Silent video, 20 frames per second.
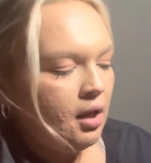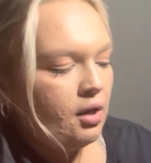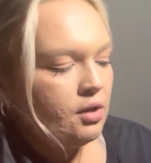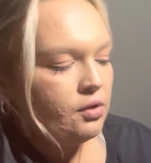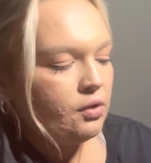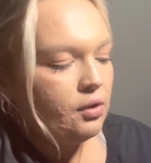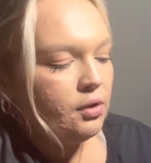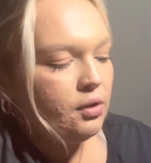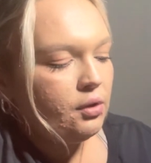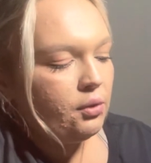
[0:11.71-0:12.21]

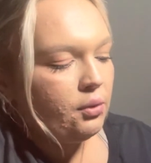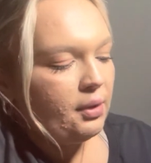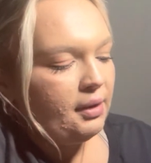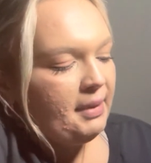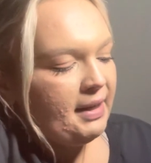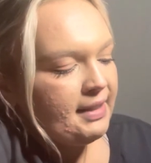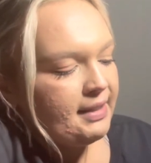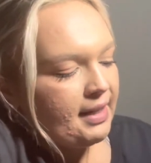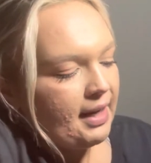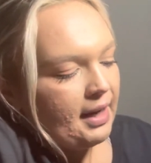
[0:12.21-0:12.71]
So there are three
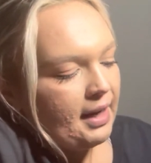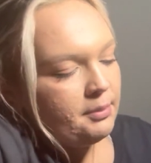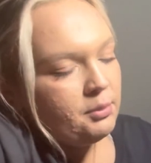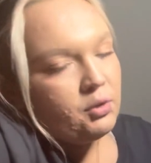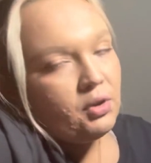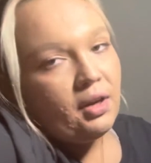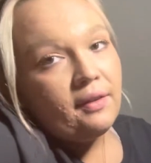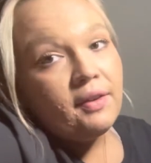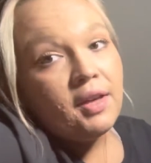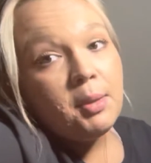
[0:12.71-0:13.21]
main types.
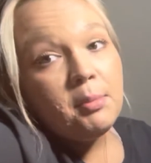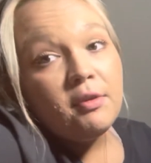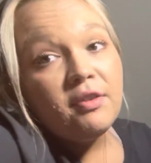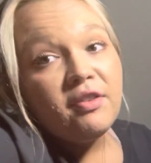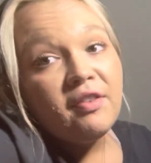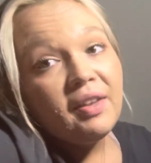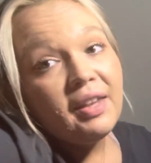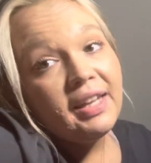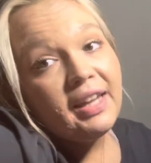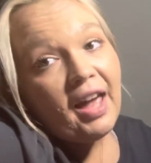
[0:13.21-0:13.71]
You have
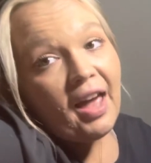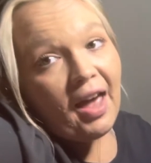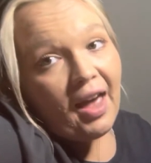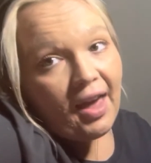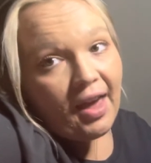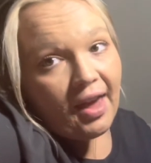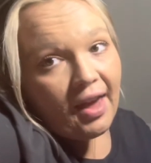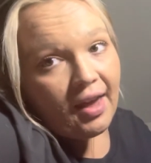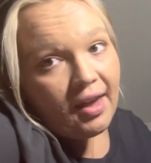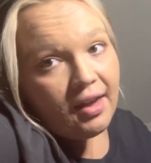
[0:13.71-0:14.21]
hemophilia
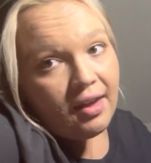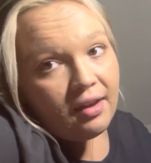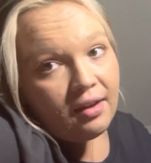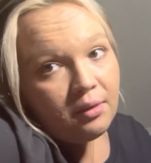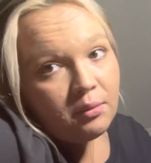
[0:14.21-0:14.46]
A,